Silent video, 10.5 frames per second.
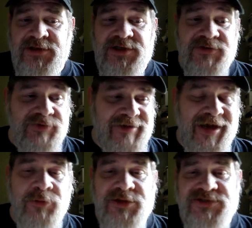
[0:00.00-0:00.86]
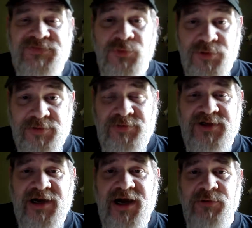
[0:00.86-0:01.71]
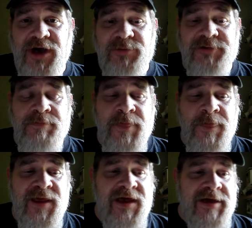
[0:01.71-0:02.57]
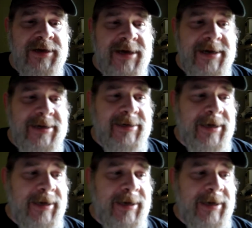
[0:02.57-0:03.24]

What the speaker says: different elements for the diorama, and